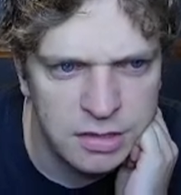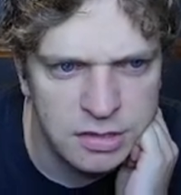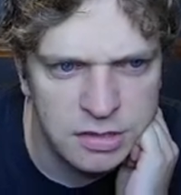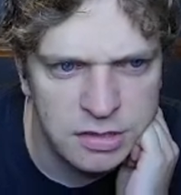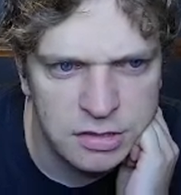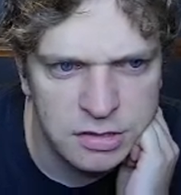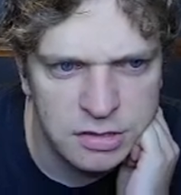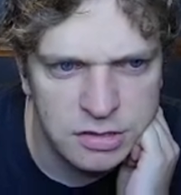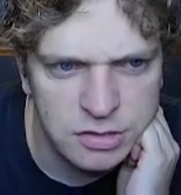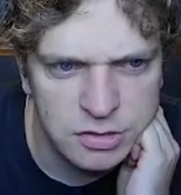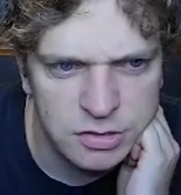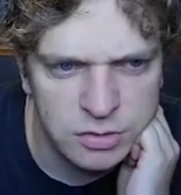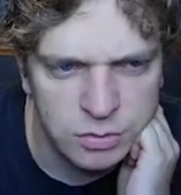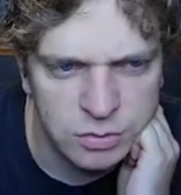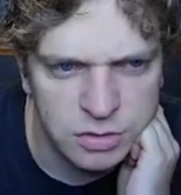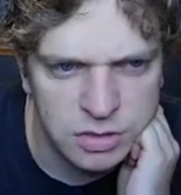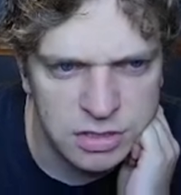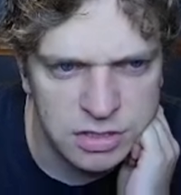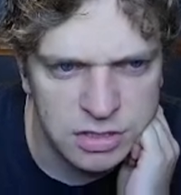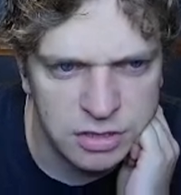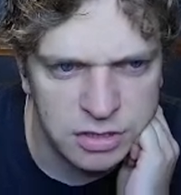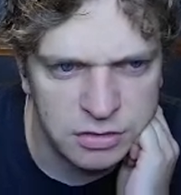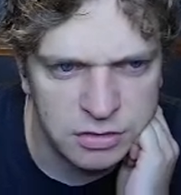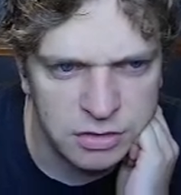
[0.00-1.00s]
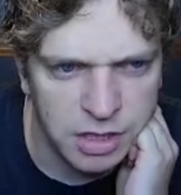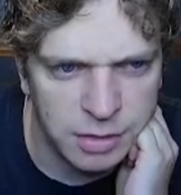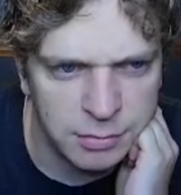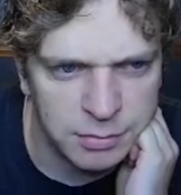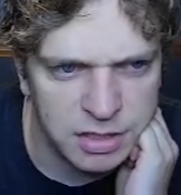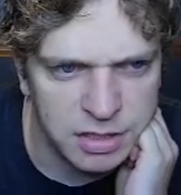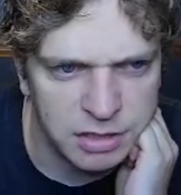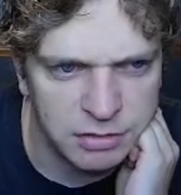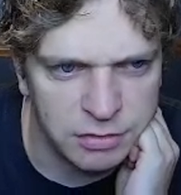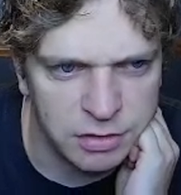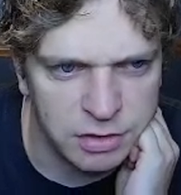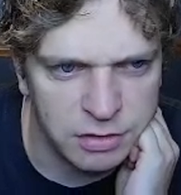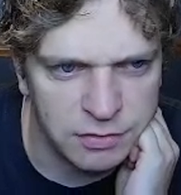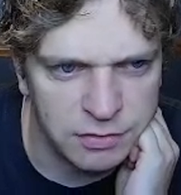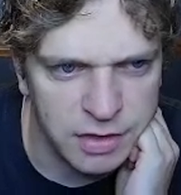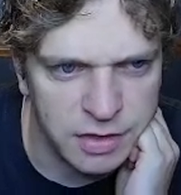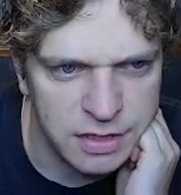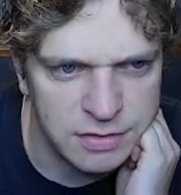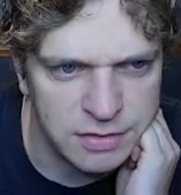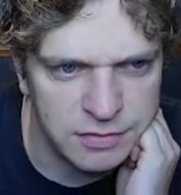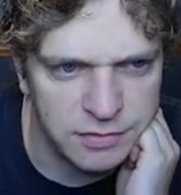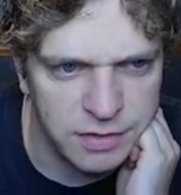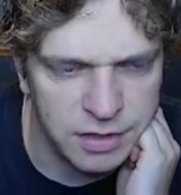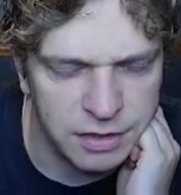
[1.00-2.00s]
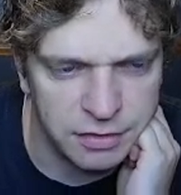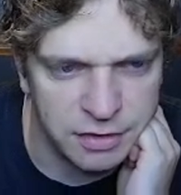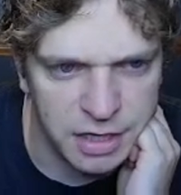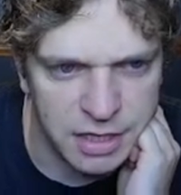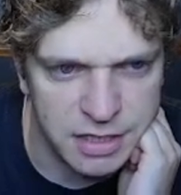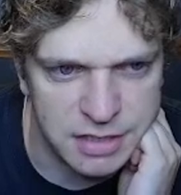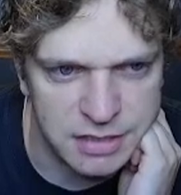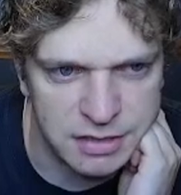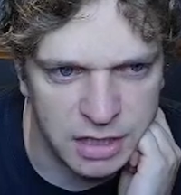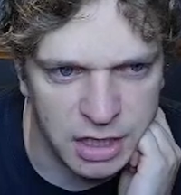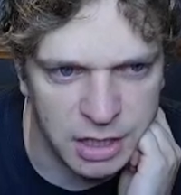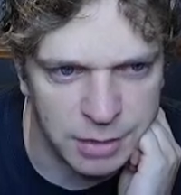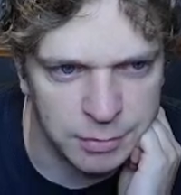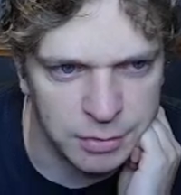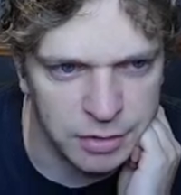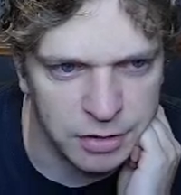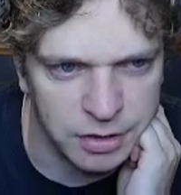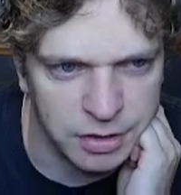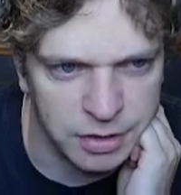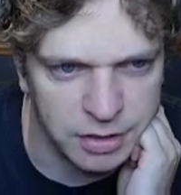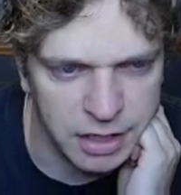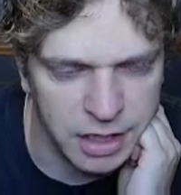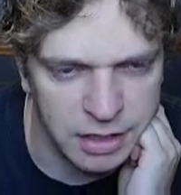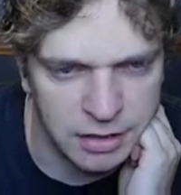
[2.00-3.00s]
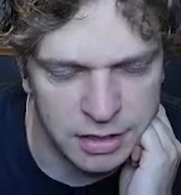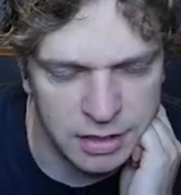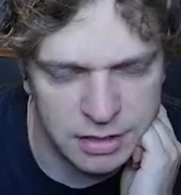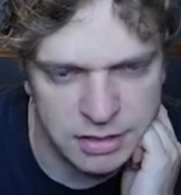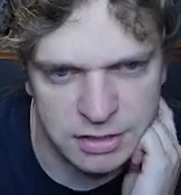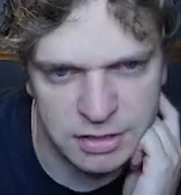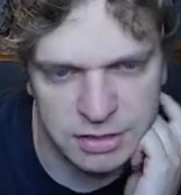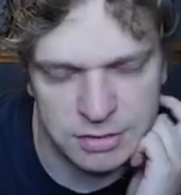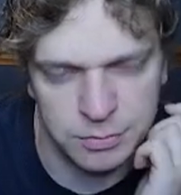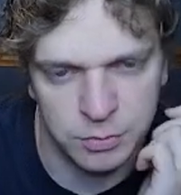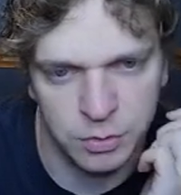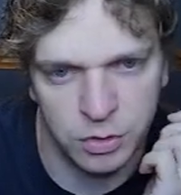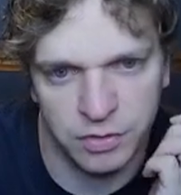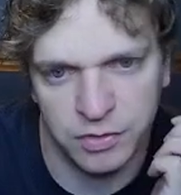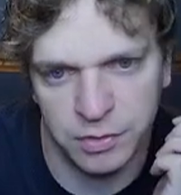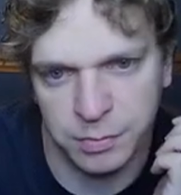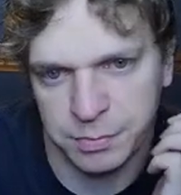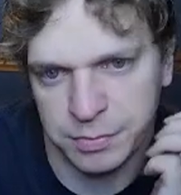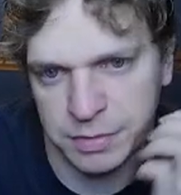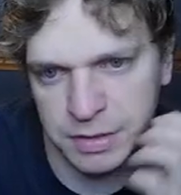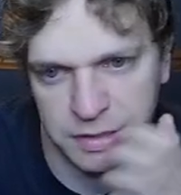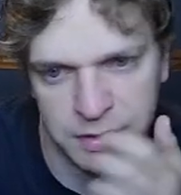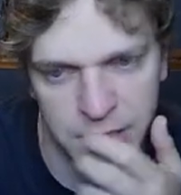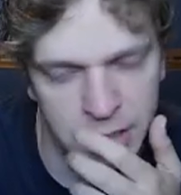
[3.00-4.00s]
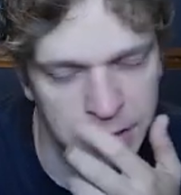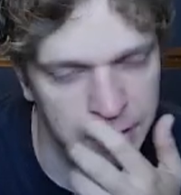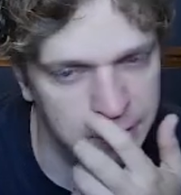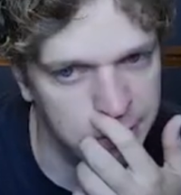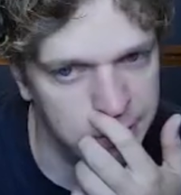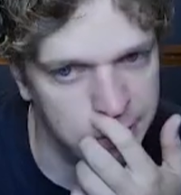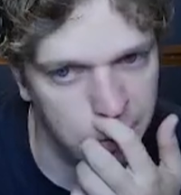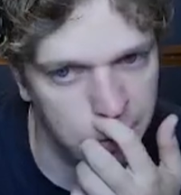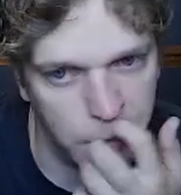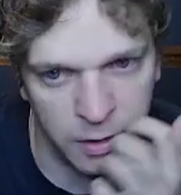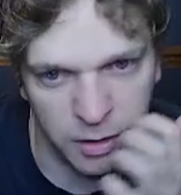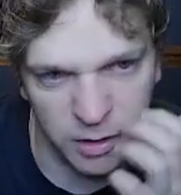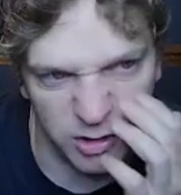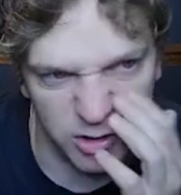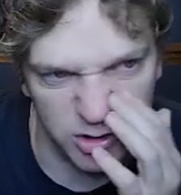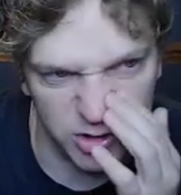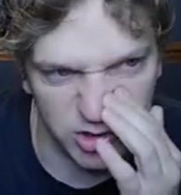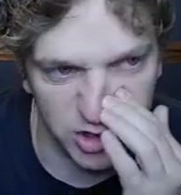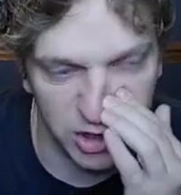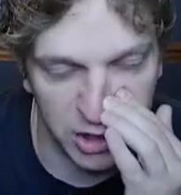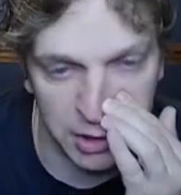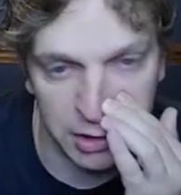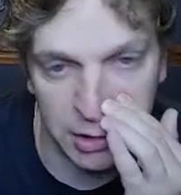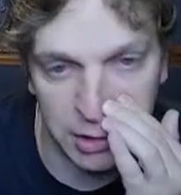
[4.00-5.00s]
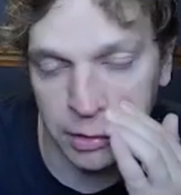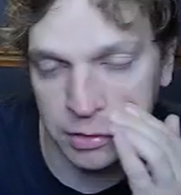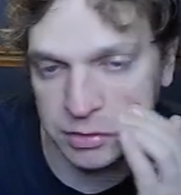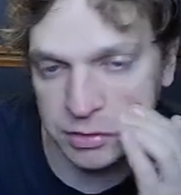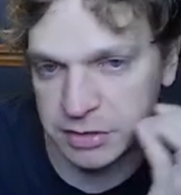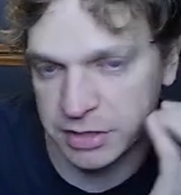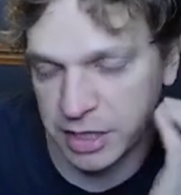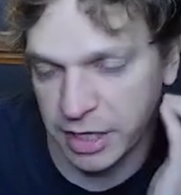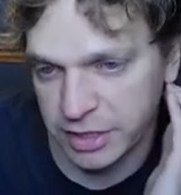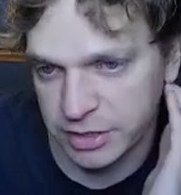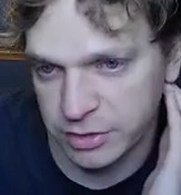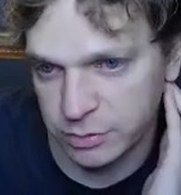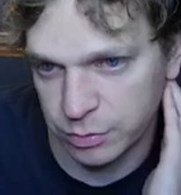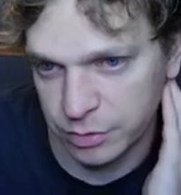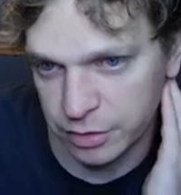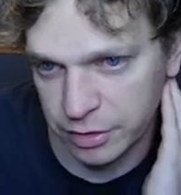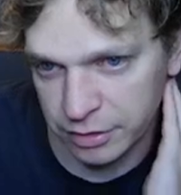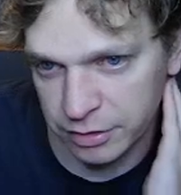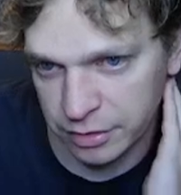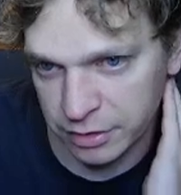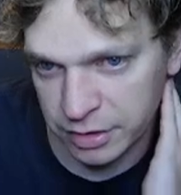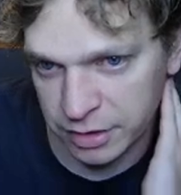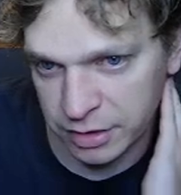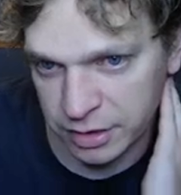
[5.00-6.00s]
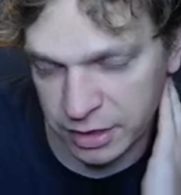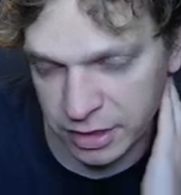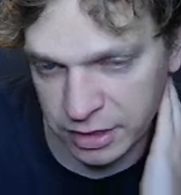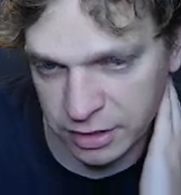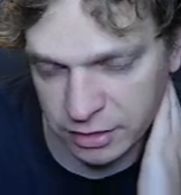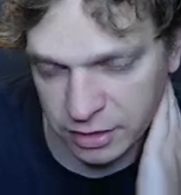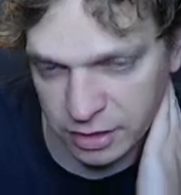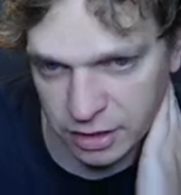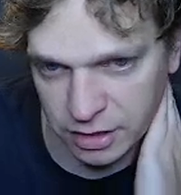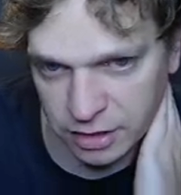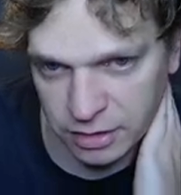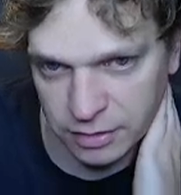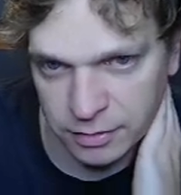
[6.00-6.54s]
So we'll consider it. I'm going to get rid of Better and Ice Climber. Again, that's just more of a beatdowny card. And in those decks, we are getting the